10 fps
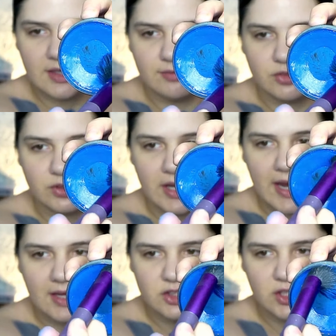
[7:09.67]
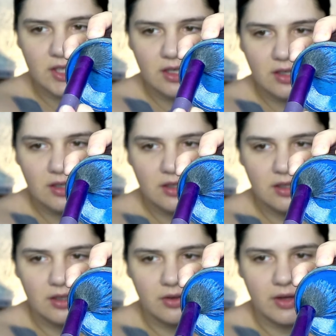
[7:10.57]
of catching,
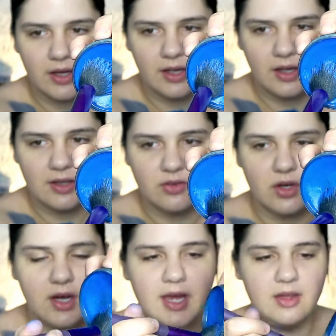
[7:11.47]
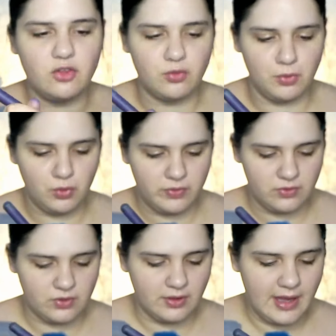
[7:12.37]
okay? It's not as smooth
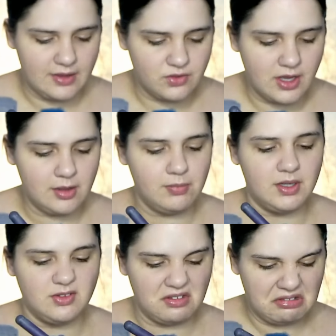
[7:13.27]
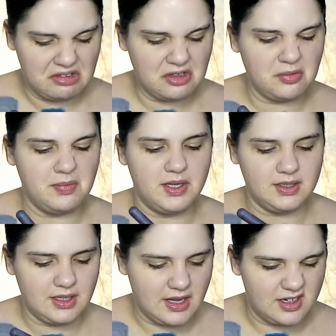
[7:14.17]
as the last time. It's a little
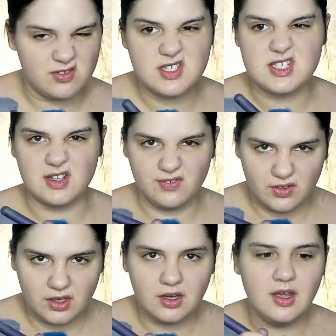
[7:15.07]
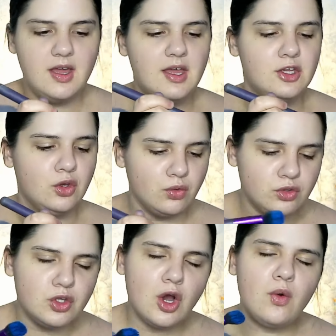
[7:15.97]
bit kind of stiffer. You'll
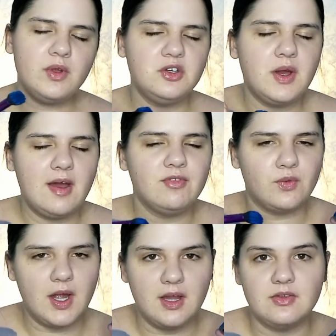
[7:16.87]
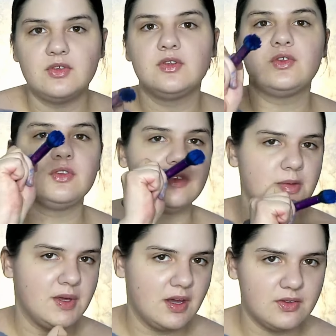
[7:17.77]
know when you have the right consistency
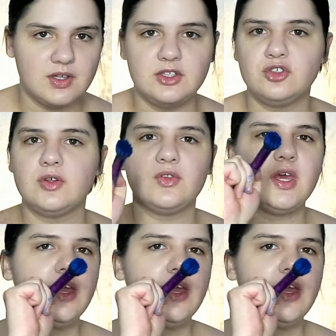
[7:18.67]
because it just,